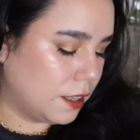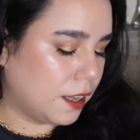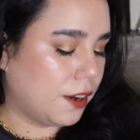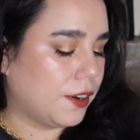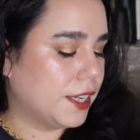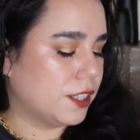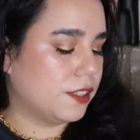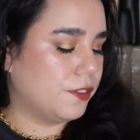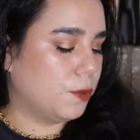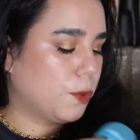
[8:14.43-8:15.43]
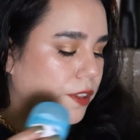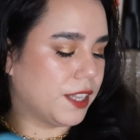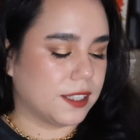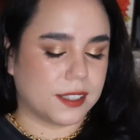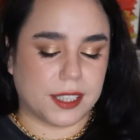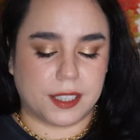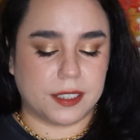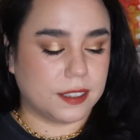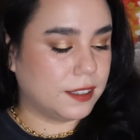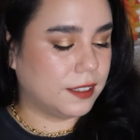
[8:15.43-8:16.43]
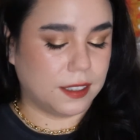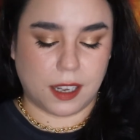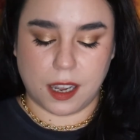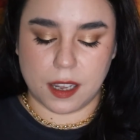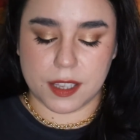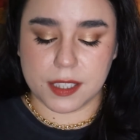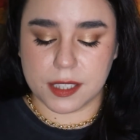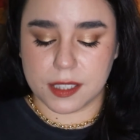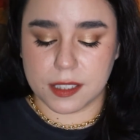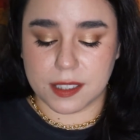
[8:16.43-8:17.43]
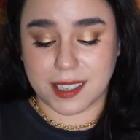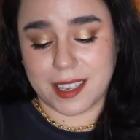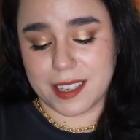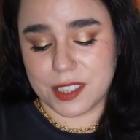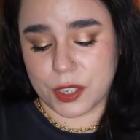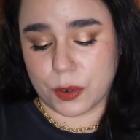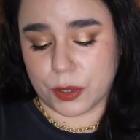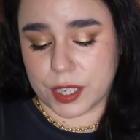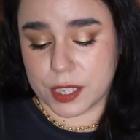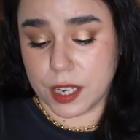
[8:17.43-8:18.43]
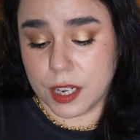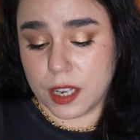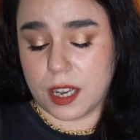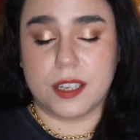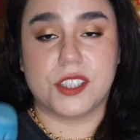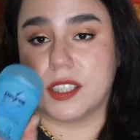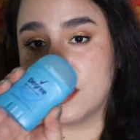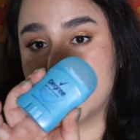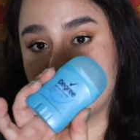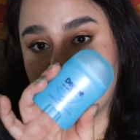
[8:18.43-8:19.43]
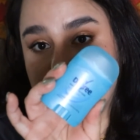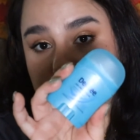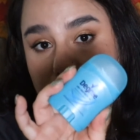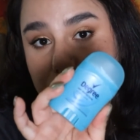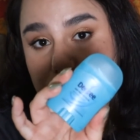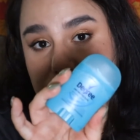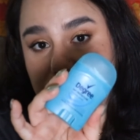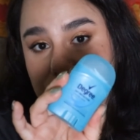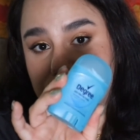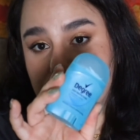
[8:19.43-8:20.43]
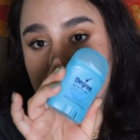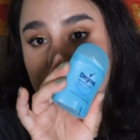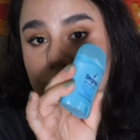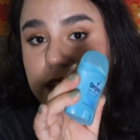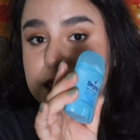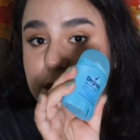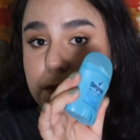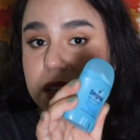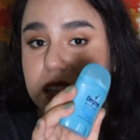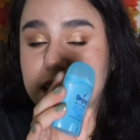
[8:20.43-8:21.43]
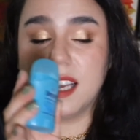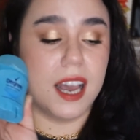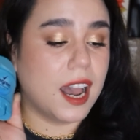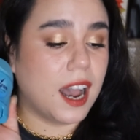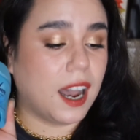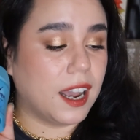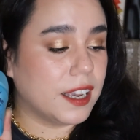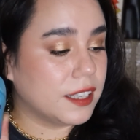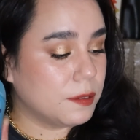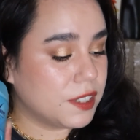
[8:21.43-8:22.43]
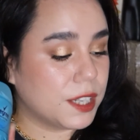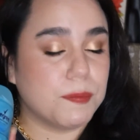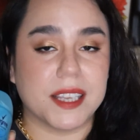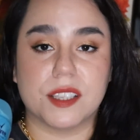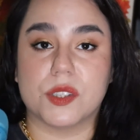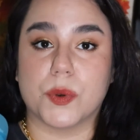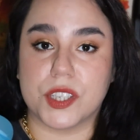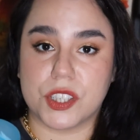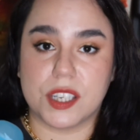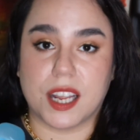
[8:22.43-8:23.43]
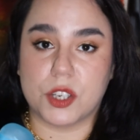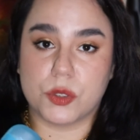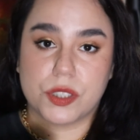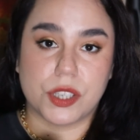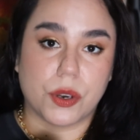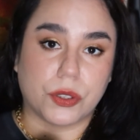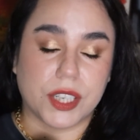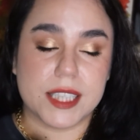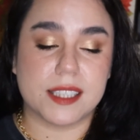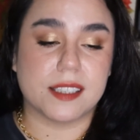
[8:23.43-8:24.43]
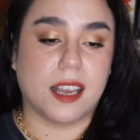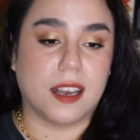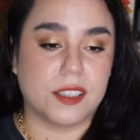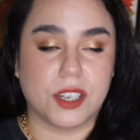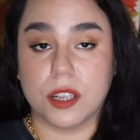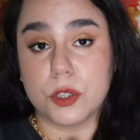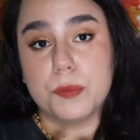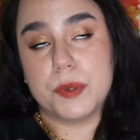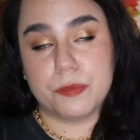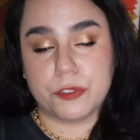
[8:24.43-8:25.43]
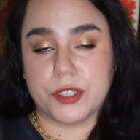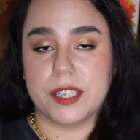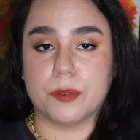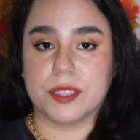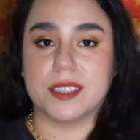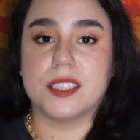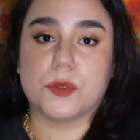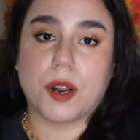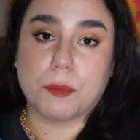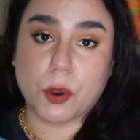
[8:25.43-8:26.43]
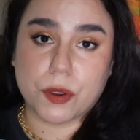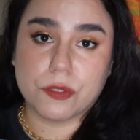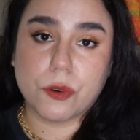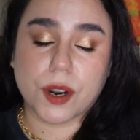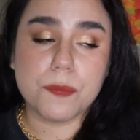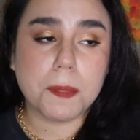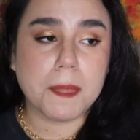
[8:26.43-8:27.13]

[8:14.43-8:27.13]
Alright, just a few more things here. This is a deodorant, just a Degree Dry Protection deodorant. It's a mini. I did make the switch to natural deodorants. Aluminum free really is what I'm going for.